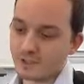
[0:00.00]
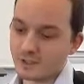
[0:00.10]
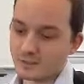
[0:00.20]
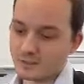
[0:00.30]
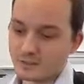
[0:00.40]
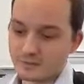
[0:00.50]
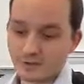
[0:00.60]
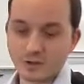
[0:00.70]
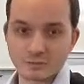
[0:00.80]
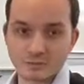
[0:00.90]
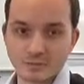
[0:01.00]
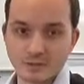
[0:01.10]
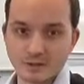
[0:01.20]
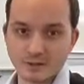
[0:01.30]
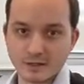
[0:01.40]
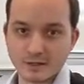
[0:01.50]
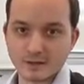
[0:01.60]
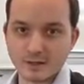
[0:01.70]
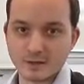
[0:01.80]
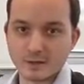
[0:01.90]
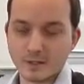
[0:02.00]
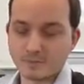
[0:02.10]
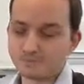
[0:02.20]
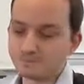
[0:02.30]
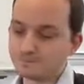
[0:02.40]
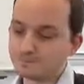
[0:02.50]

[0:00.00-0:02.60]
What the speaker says: good use of whole as well, and how